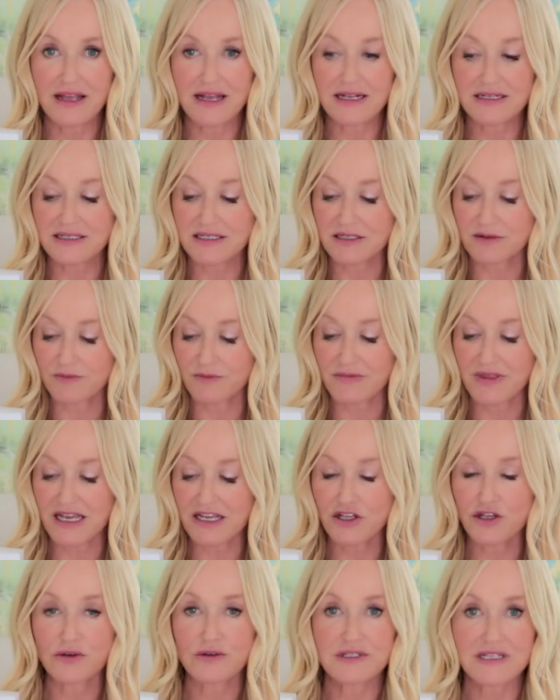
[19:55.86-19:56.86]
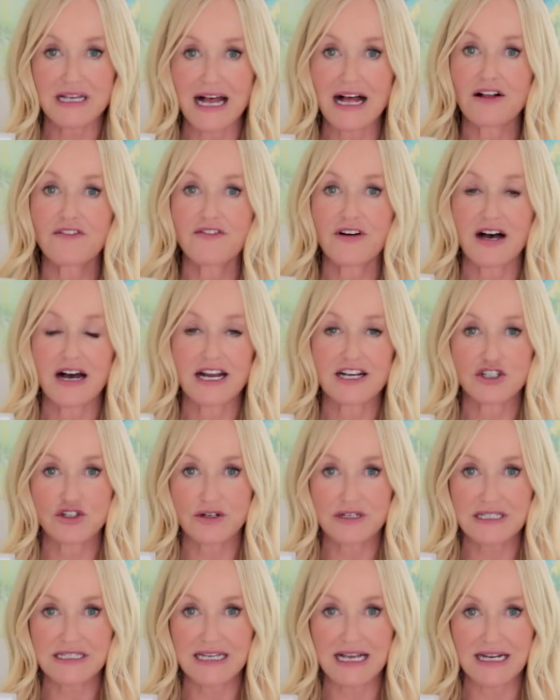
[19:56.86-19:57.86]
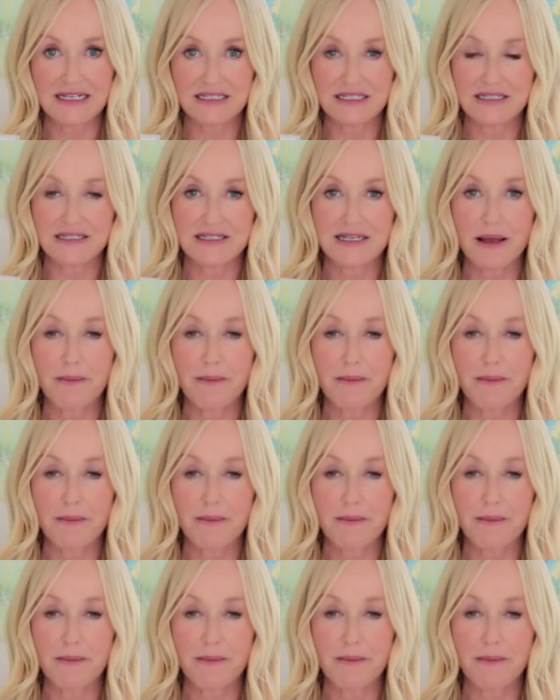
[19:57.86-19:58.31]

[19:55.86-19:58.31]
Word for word: it's they use alpha hydroxy acids.